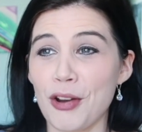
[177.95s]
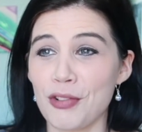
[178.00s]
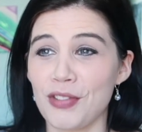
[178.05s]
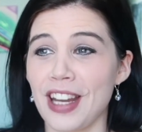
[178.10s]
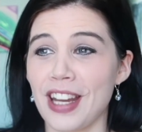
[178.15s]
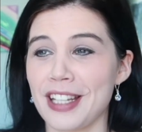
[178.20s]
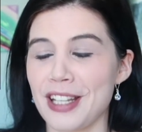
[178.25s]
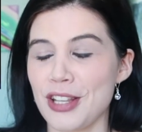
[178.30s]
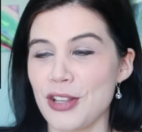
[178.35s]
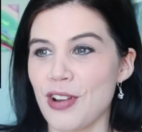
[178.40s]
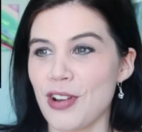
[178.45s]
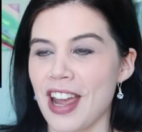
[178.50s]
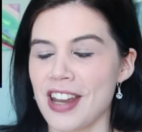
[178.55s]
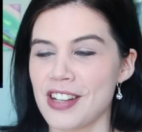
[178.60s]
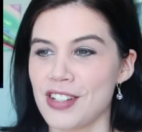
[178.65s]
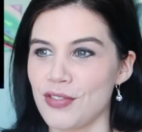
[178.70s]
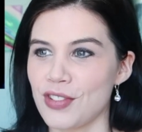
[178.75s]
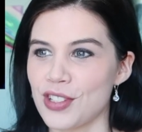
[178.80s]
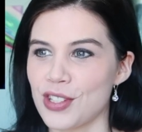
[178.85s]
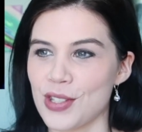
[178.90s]
already you
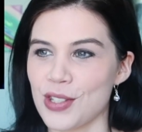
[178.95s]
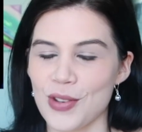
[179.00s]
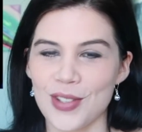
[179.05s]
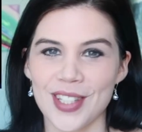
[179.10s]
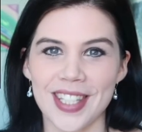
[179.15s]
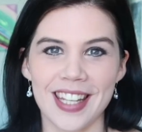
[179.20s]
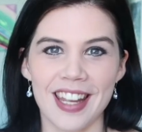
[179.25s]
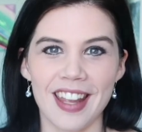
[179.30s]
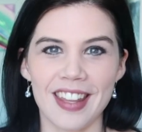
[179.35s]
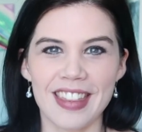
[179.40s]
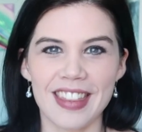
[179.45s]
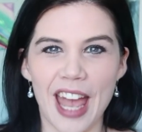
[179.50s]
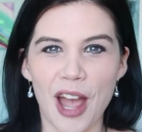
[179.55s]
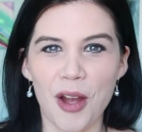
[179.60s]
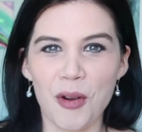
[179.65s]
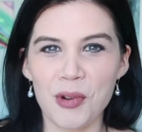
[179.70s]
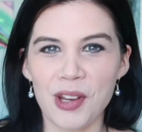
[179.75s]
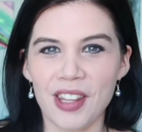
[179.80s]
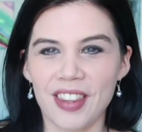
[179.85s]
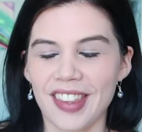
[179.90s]
kind of associate
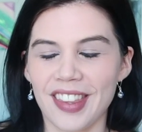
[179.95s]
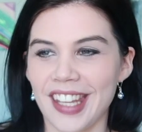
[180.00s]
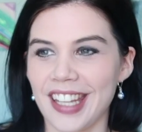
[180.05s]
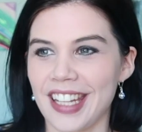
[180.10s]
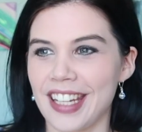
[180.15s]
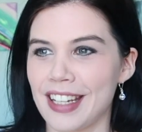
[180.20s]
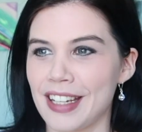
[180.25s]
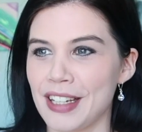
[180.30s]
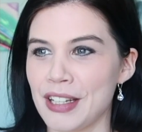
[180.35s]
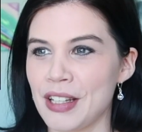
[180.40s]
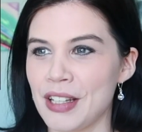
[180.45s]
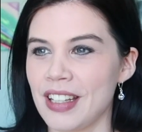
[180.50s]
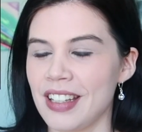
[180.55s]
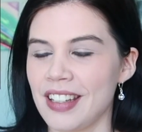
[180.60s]
that with, like,